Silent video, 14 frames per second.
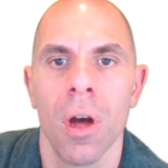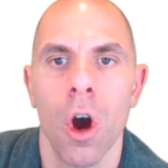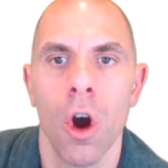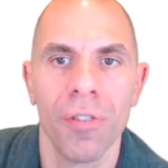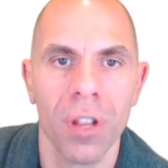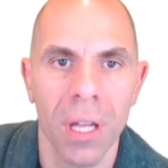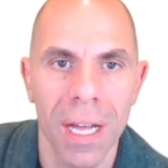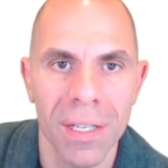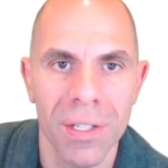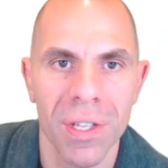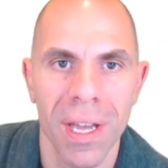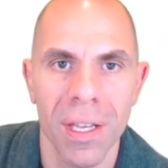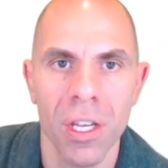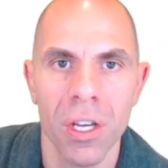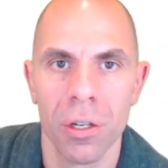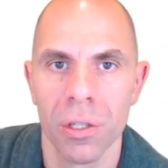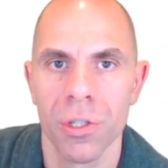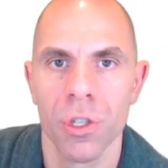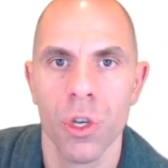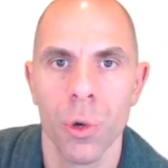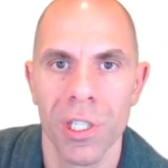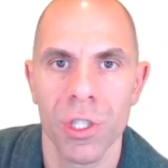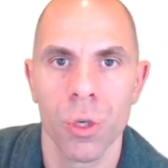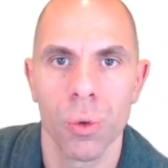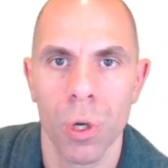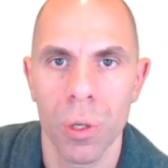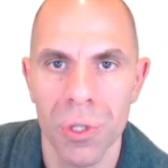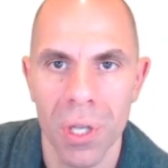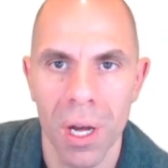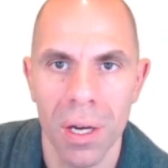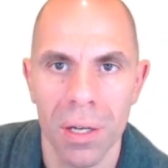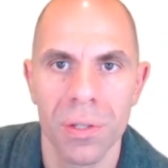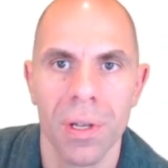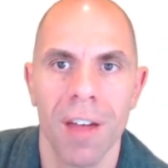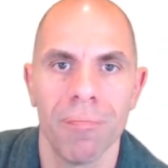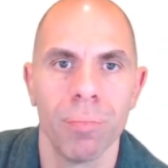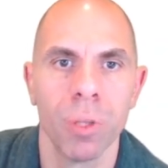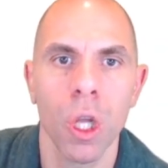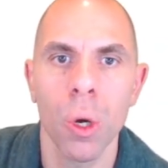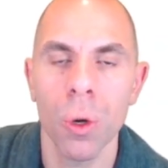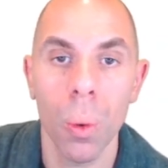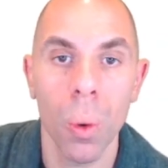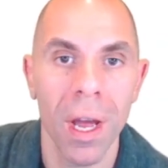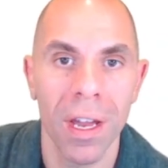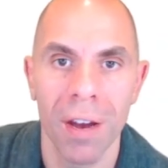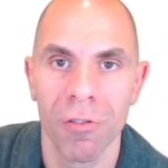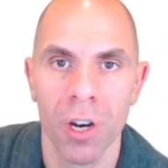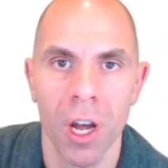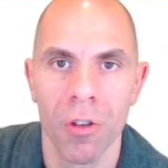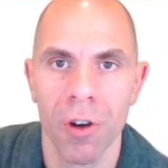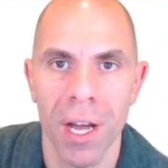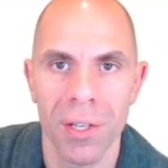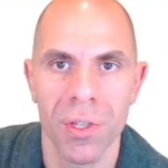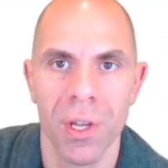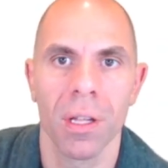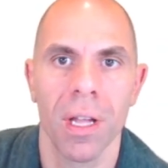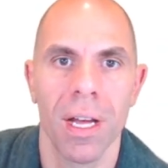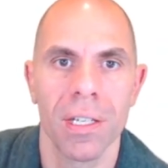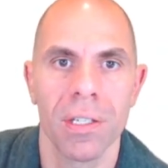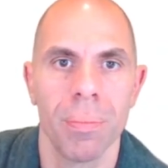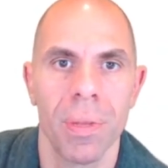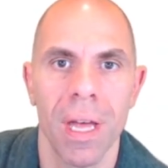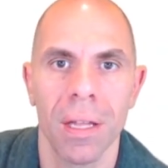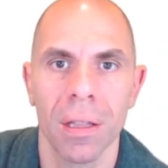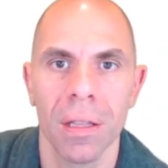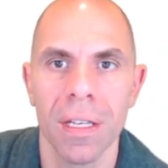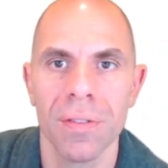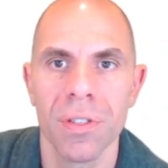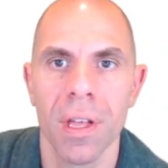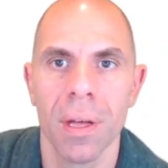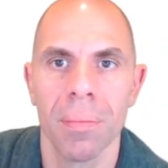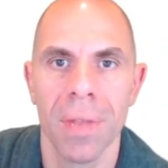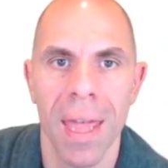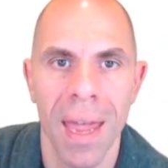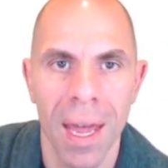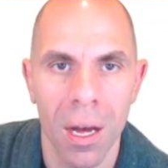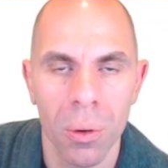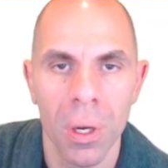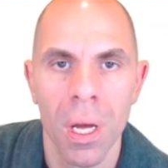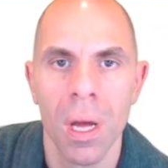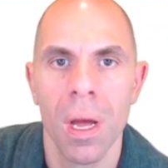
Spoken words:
Over the last 10 years, US growth stocks have blown away every other asset class, but that leaves them now